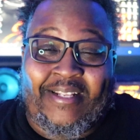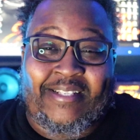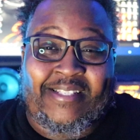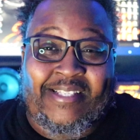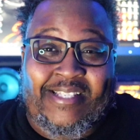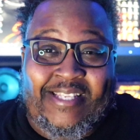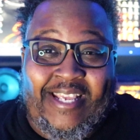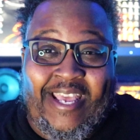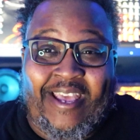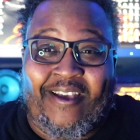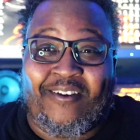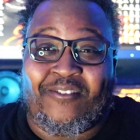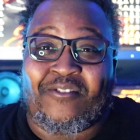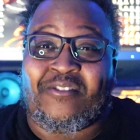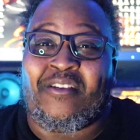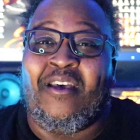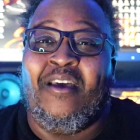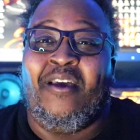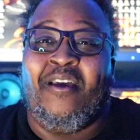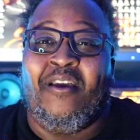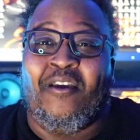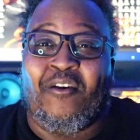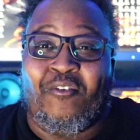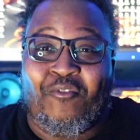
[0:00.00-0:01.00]
It sounds
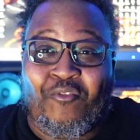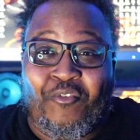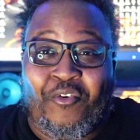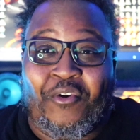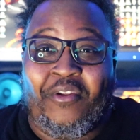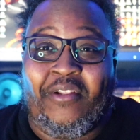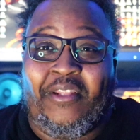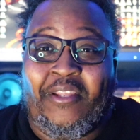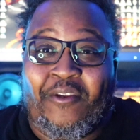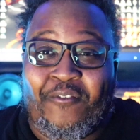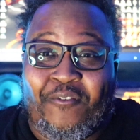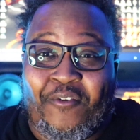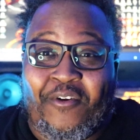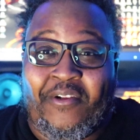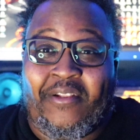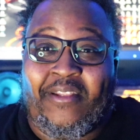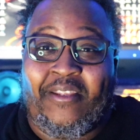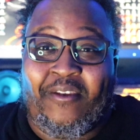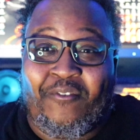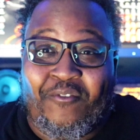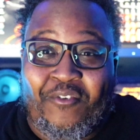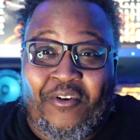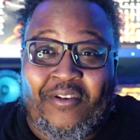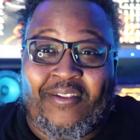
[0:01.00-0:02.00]
really,
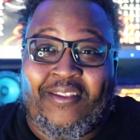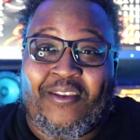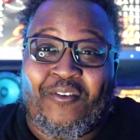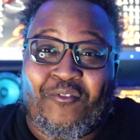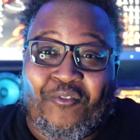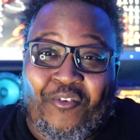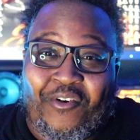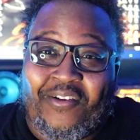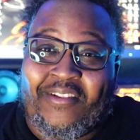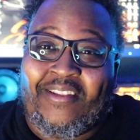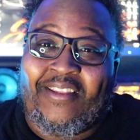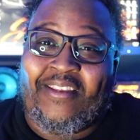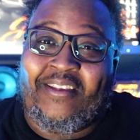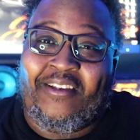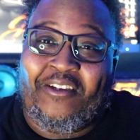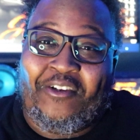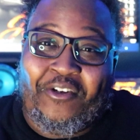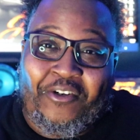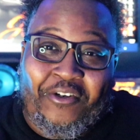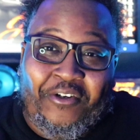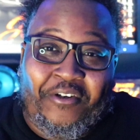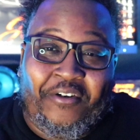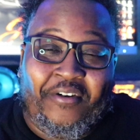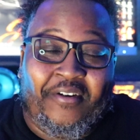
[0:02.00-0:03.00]
really, really, really
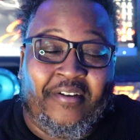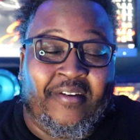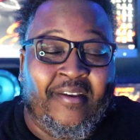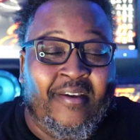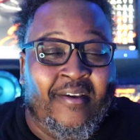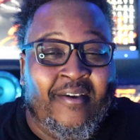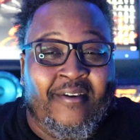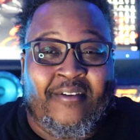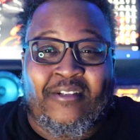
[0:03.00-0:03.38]
good.